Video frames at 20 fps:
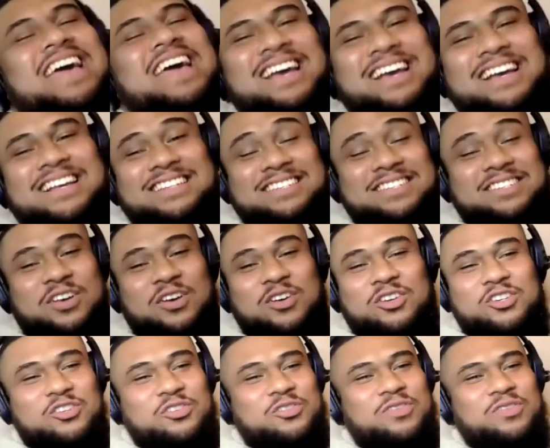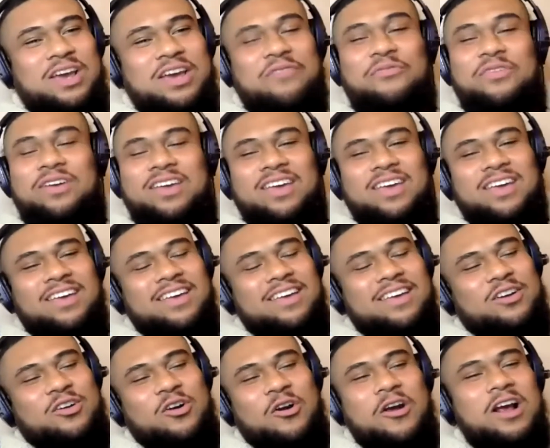It's so true. Eh?
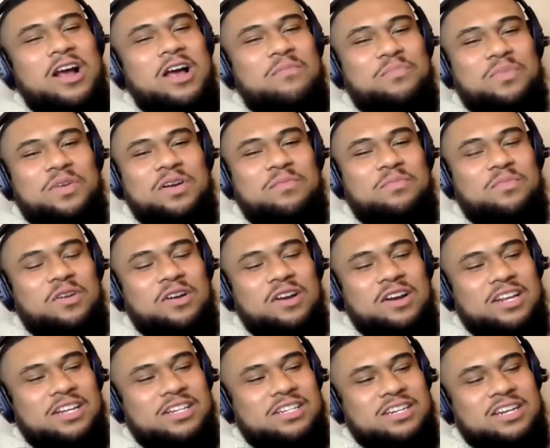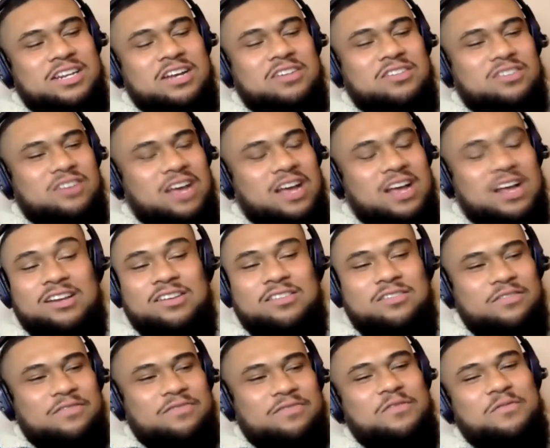Growing up in the Polynesian house,
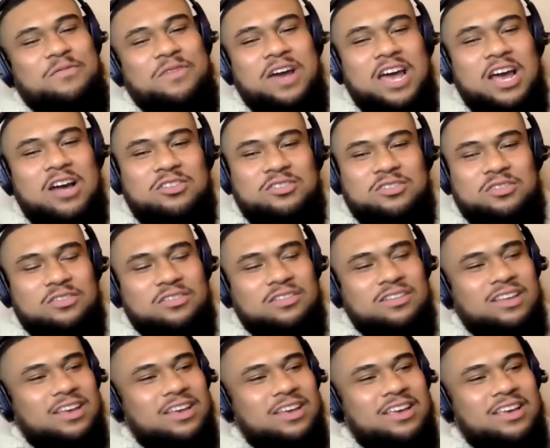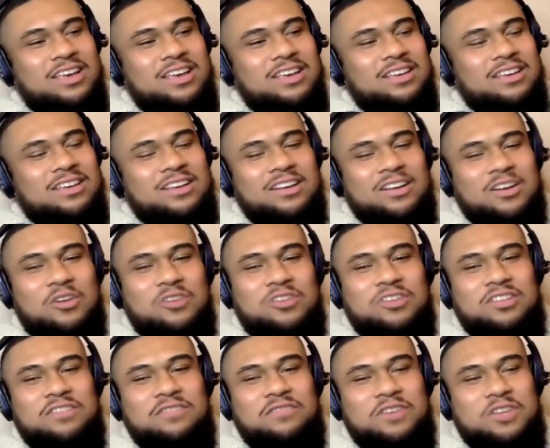from my household, you know, go to
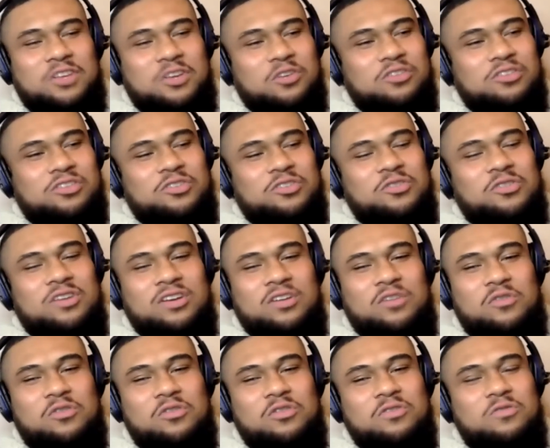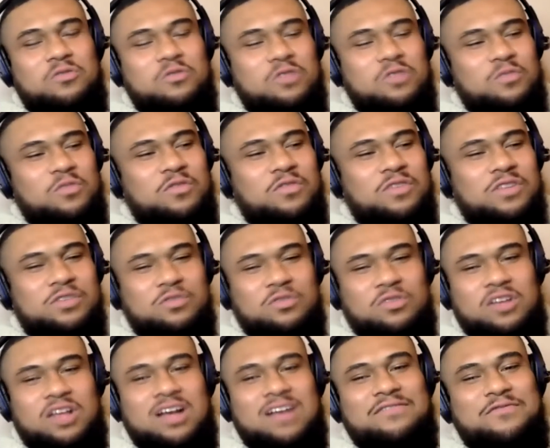the video store. All the movies were
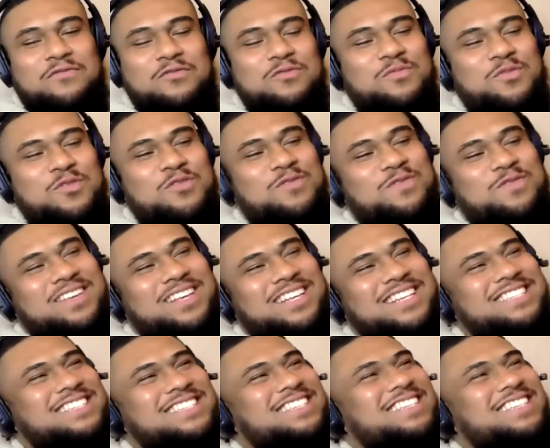kung fu movies.